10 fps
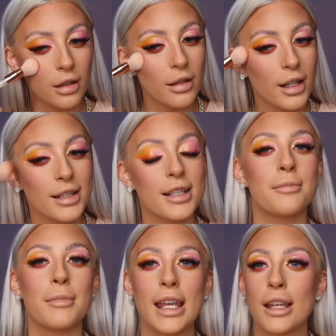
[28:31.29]
This is
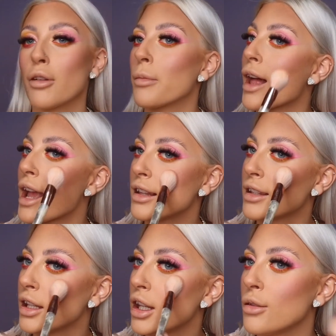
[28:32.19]
me replying
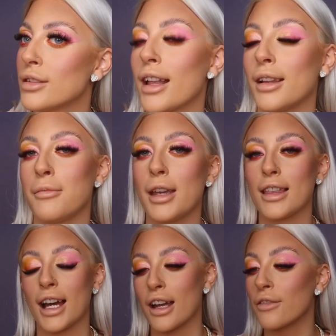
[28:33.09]
to you telling me
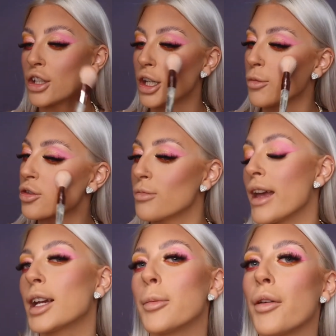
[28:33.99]
that I have too much
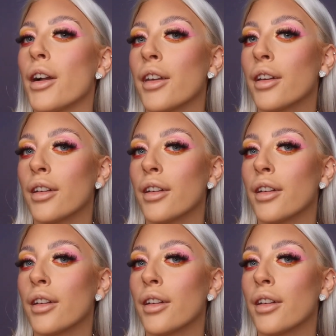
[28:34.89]
makeup on.